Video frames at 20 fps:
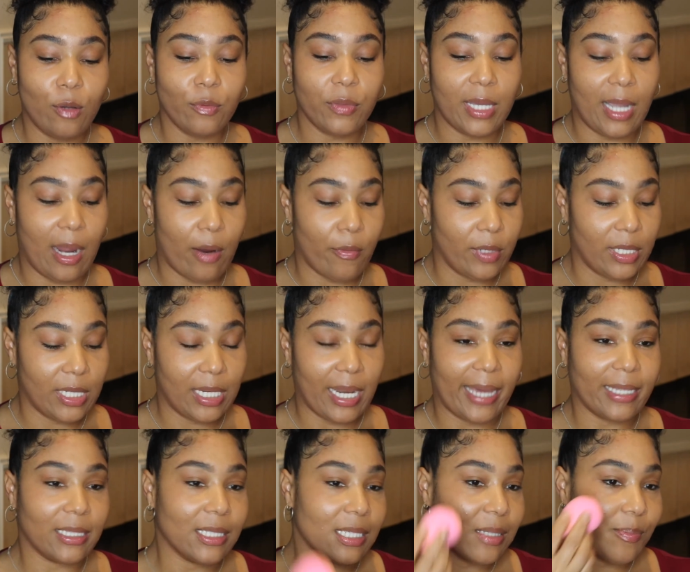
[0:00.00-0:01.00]
think I really
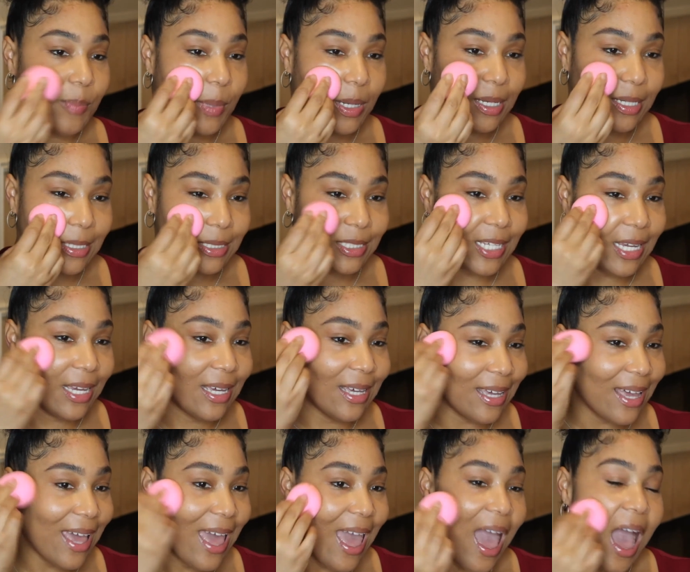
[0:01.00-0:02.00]
like this sponge.
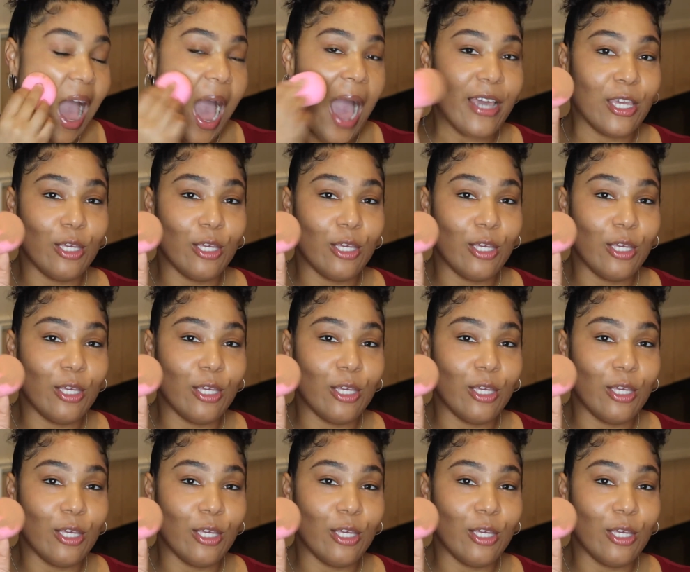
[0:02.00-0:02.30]
I